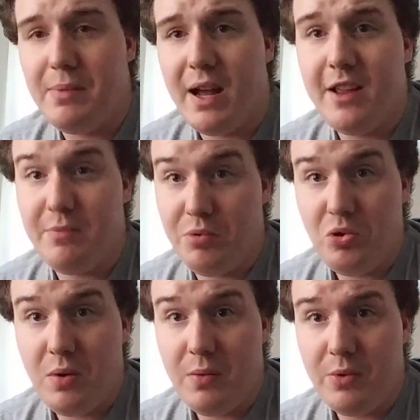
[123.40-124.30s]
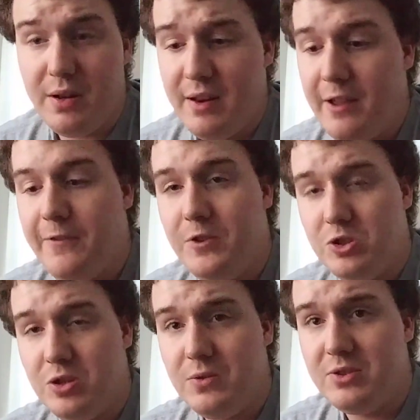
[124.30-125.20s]
buy the Blu-ray one if you
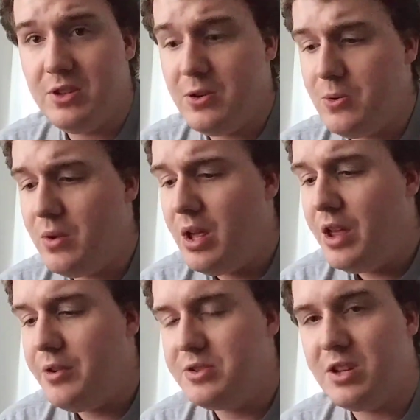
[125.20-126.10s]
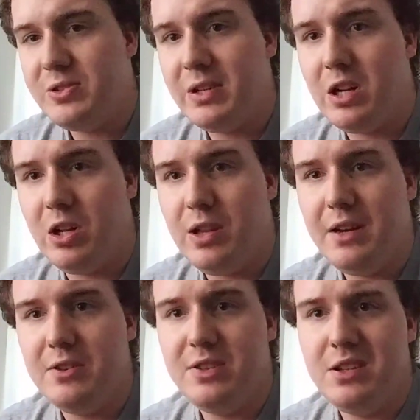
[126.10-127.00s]
choose to. There's also a
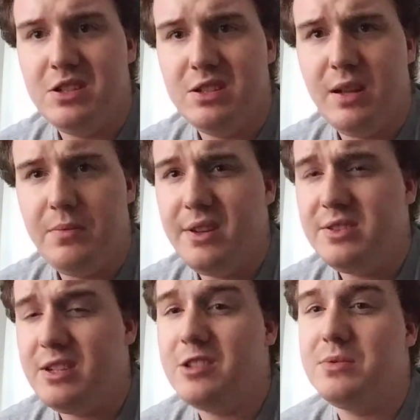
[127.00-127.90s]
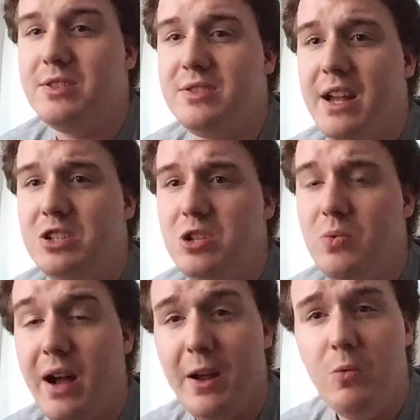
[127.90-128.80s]
collector's edition of this. It comes with a statue.
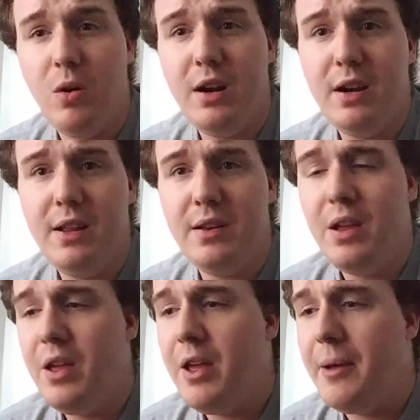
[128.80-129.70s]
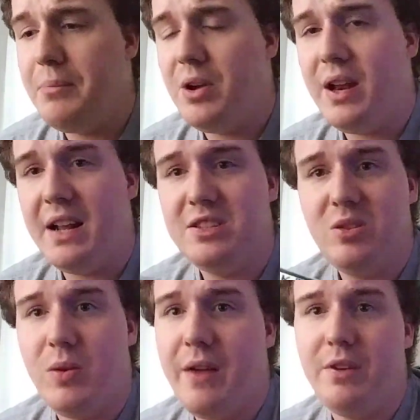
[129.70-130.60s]
I wanted it, but I just
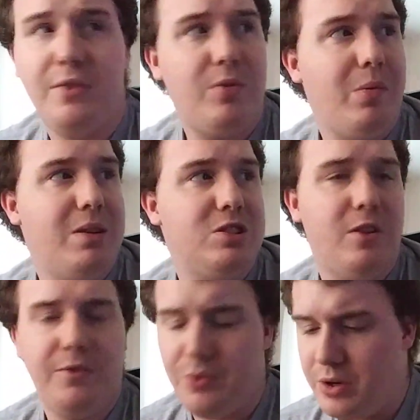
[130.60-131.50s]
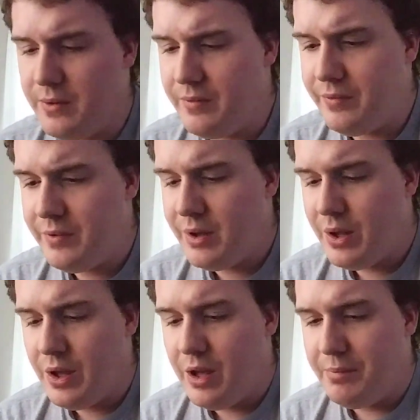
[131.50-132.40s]
don't have enough room on my shelf for it.
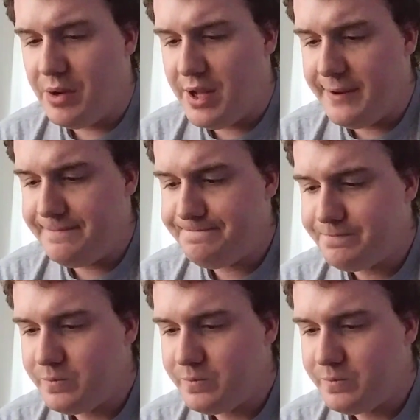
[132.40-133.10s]
But